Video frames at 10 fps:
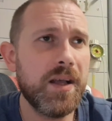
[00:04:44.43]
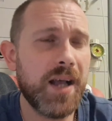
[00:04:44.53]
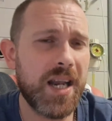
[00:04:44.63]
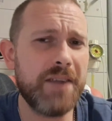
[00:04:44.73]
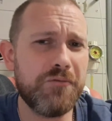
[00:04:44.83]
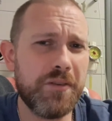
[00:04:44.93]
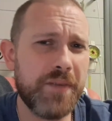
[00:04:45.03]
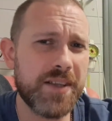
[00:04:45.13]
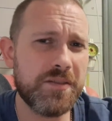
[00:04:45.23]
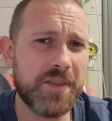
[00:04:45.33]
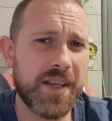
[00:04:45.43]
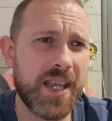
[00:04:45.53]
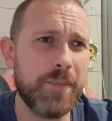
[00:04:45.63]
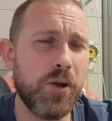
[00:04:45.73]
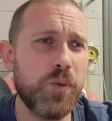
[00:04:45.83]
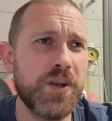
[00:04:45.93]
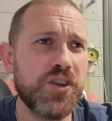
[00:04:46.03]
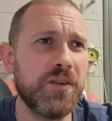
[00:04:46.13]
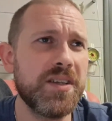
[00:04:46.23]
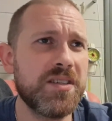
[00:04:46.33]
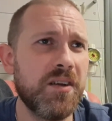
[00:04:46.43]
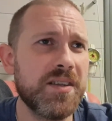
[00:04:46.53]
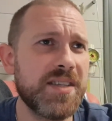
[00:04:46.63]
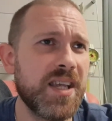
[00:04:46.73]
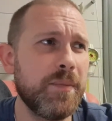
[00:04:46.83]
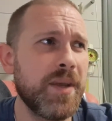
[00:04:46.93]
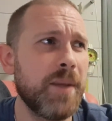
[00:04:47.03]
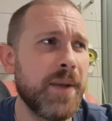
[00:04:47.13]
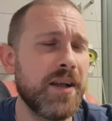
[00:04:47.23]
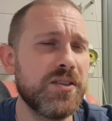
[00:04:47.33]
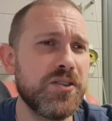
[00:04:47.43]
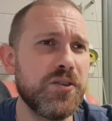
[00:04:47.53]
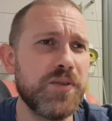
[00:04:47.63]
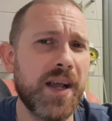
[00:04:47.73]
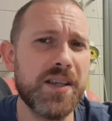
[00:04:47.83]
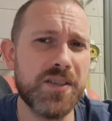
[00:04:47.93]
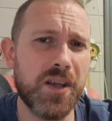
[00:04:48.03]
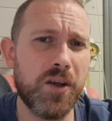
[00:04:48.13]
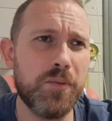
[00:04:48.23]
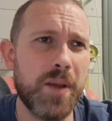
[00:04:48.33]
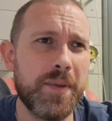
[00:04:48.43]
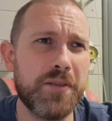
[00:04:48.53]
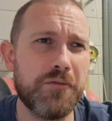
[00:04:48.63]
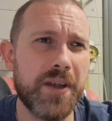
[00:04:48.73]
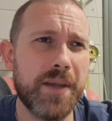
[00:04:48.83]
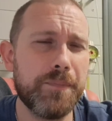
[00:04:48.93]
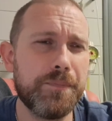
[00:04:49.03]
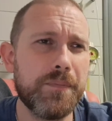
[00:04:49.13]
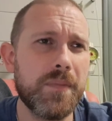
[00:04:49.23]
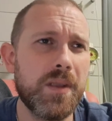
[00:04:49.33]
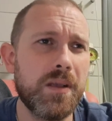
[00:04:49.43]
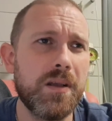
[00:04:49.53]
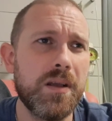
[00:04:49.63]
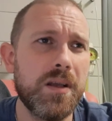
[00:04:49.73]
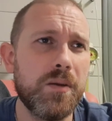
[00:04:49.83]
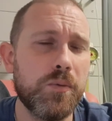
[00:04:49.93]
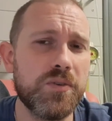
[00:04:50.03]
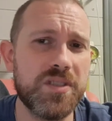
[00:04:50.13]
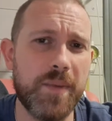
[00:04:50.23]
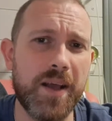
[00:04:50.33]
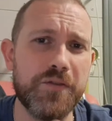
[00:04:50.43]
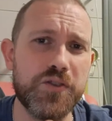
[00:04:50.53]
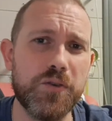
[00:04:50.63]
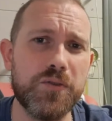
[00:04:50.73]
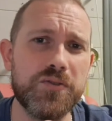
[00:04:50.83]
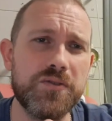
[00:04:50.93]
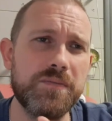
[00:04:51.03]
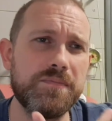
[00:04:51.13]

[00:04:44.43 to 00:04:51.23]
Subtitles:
Another effect of the chemo, which only started to hit me about 2 days ago, maybe 3, was the mouth sores.